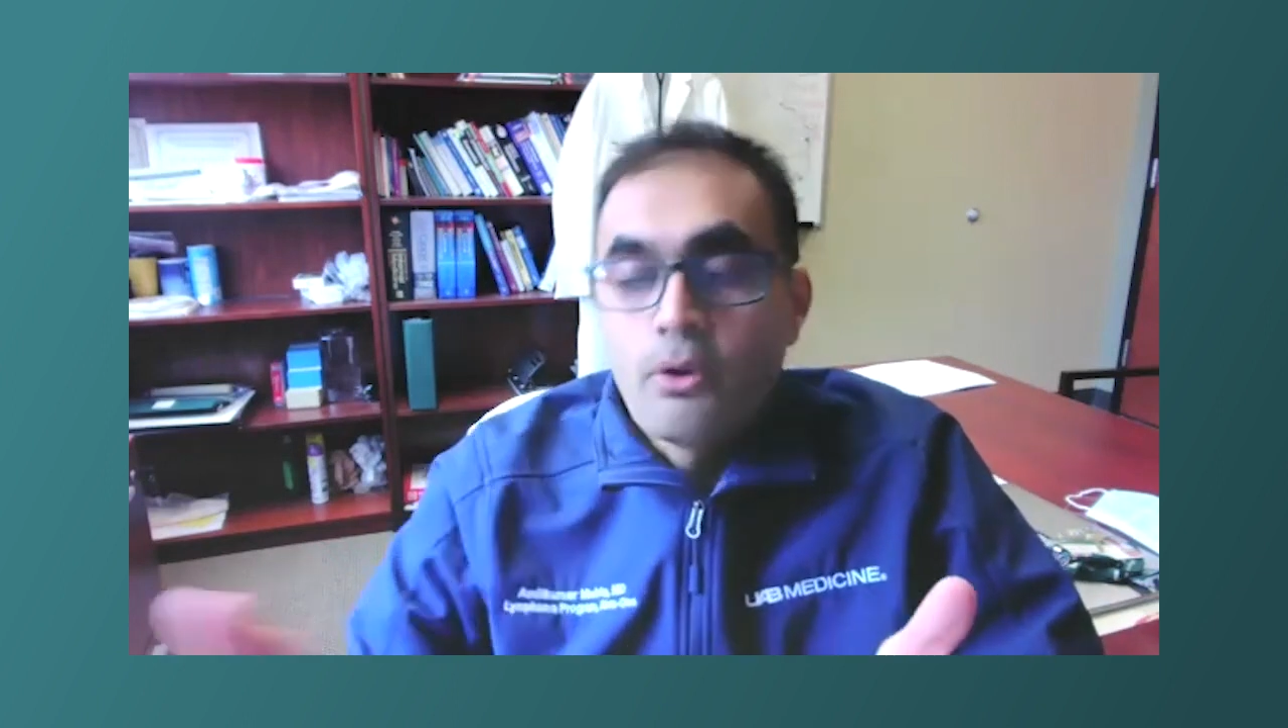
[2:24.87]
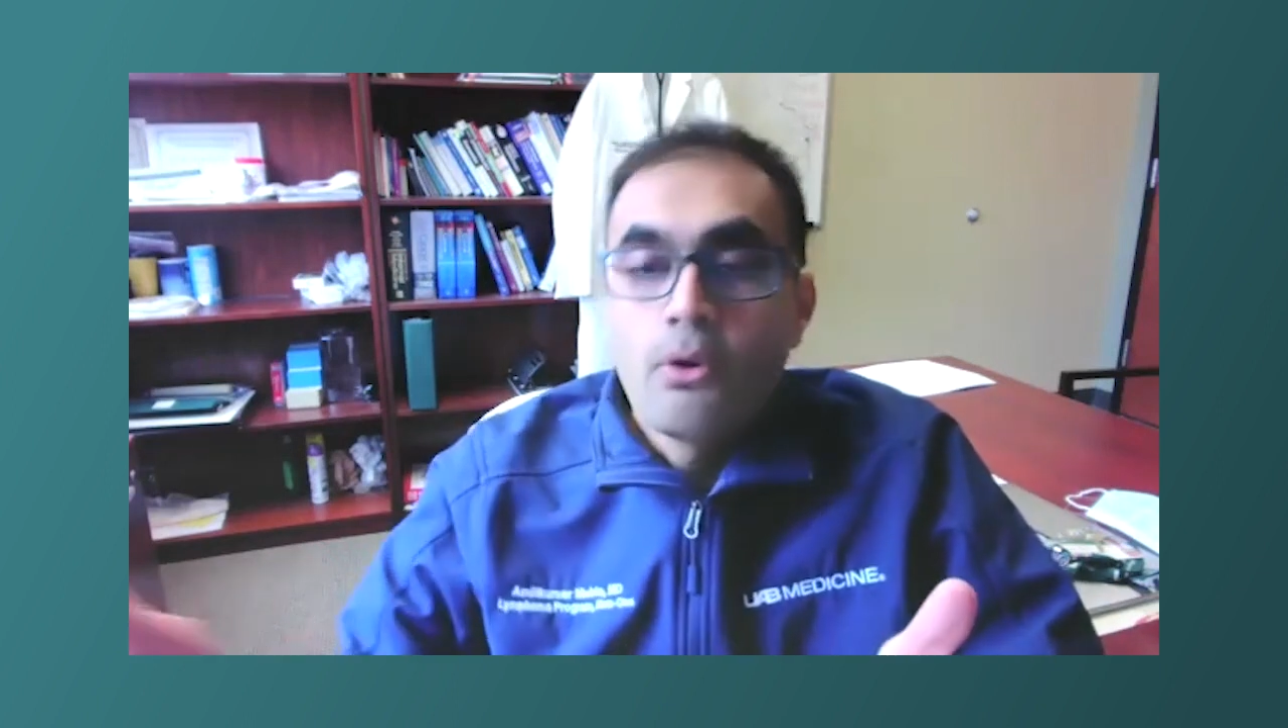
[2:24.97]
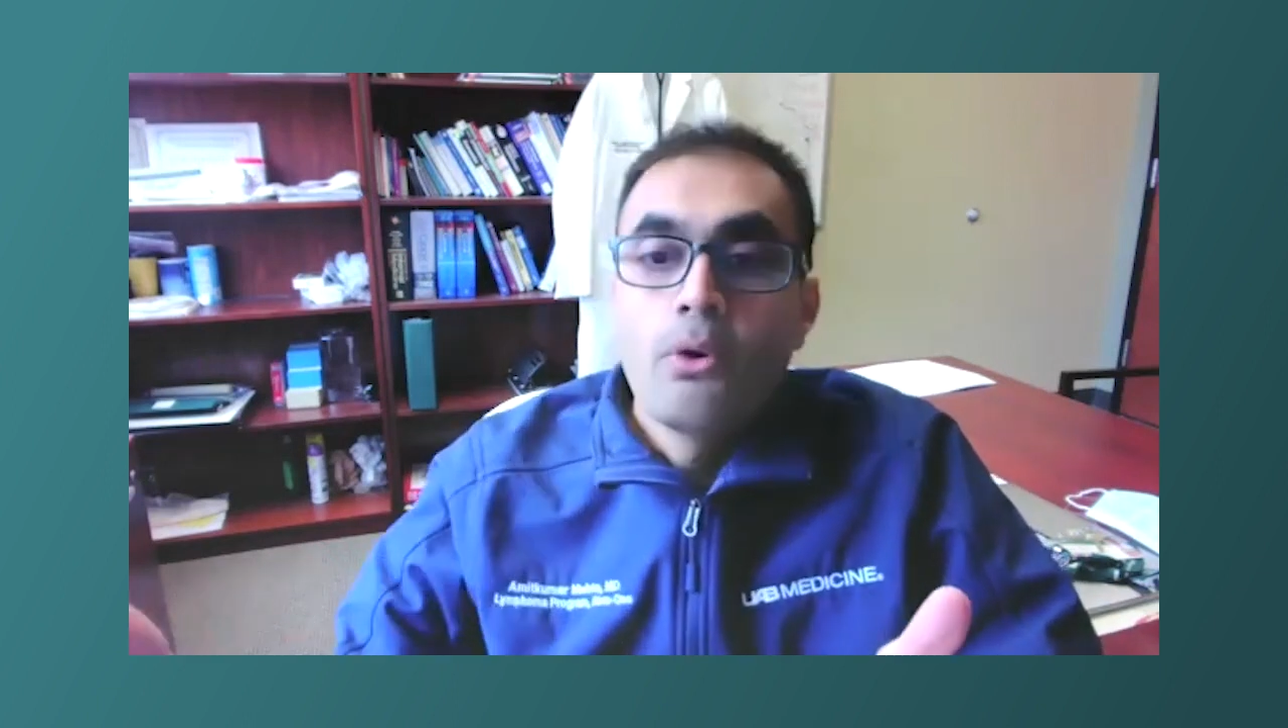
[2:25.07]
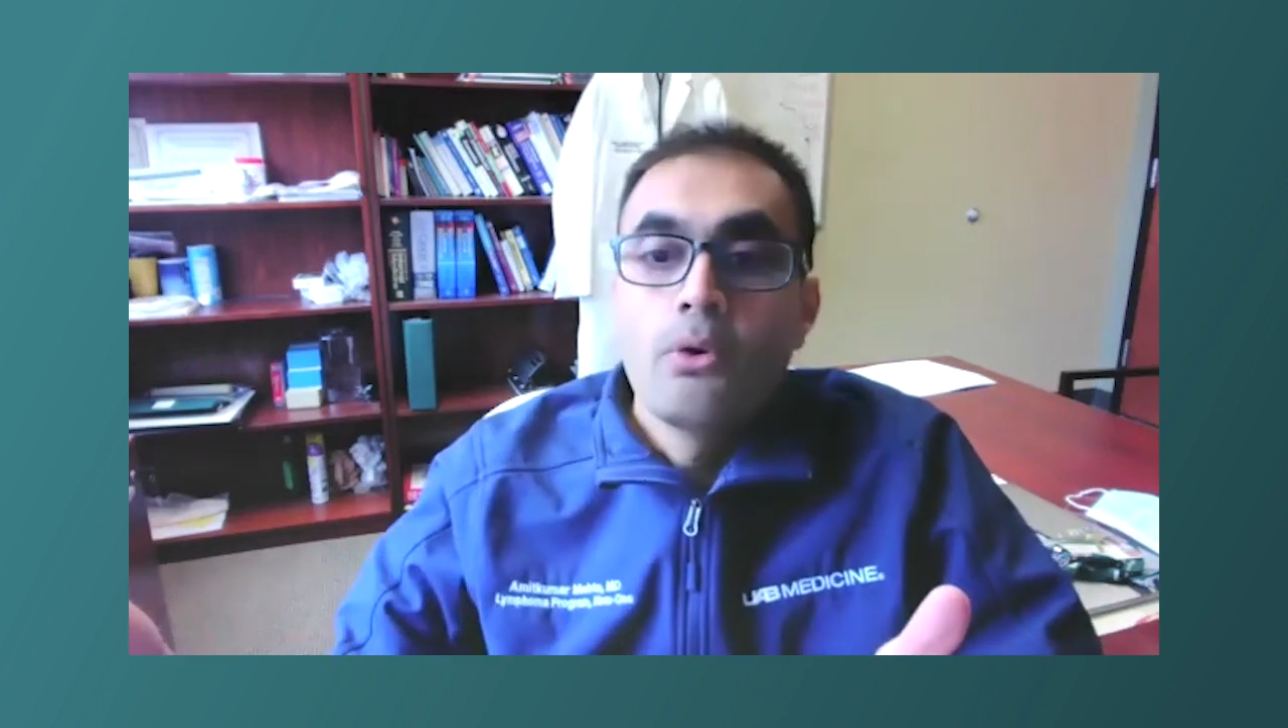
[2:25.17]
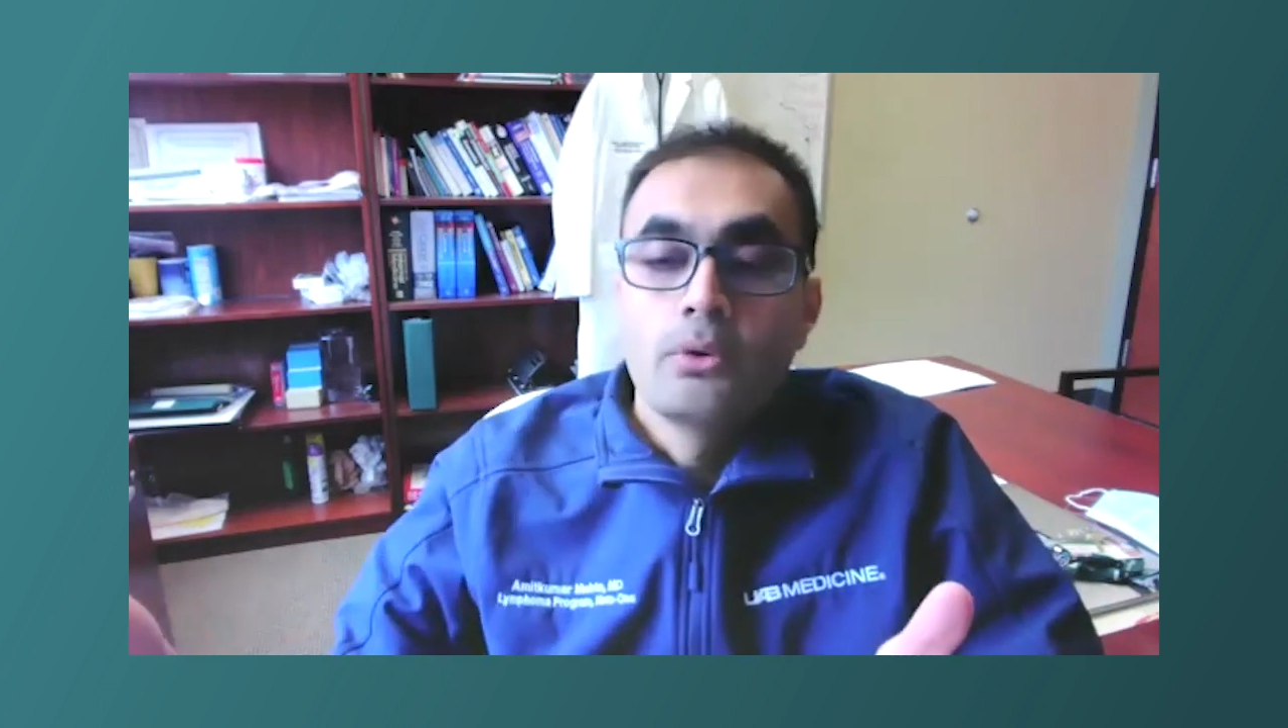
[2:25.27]

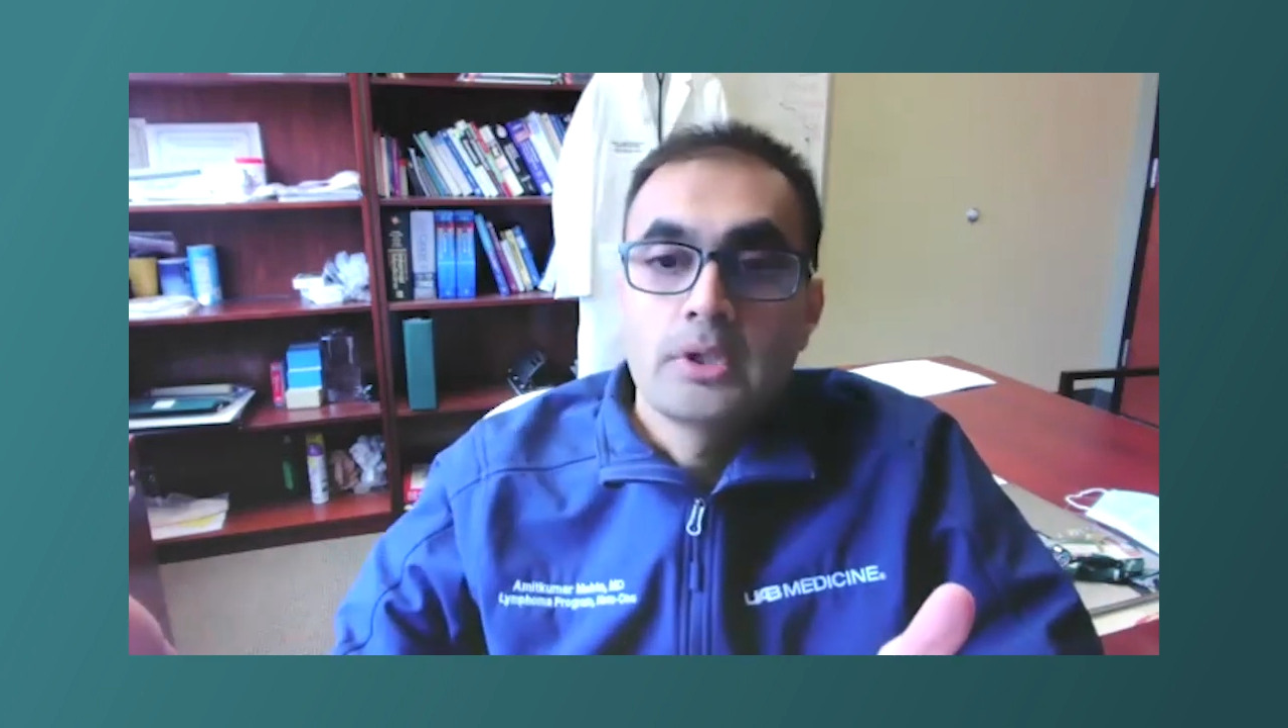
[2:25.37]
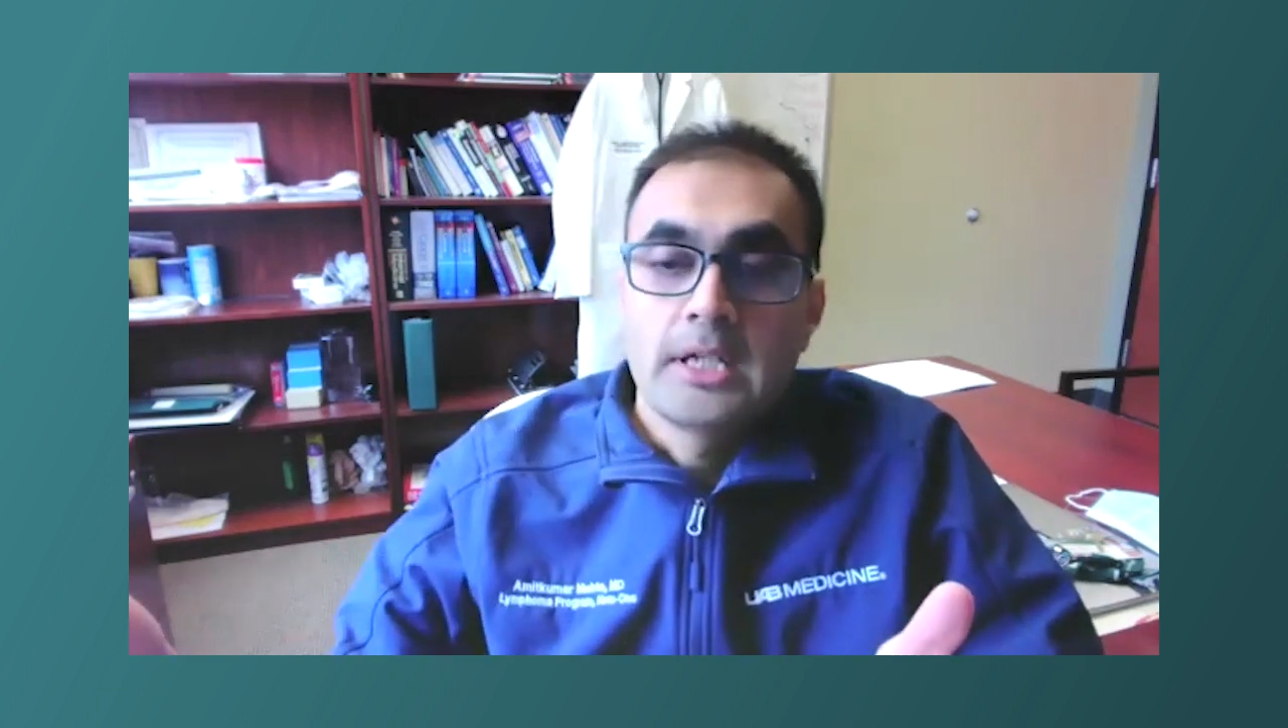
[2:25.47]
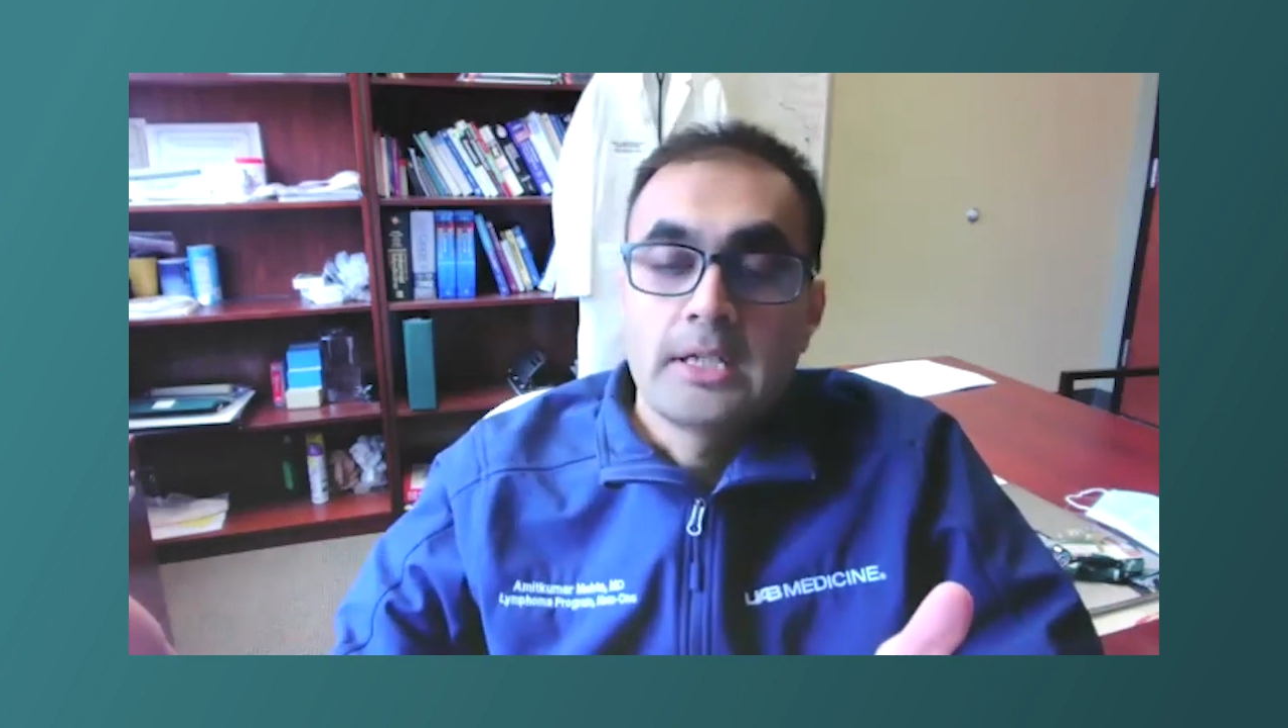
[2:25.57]
whole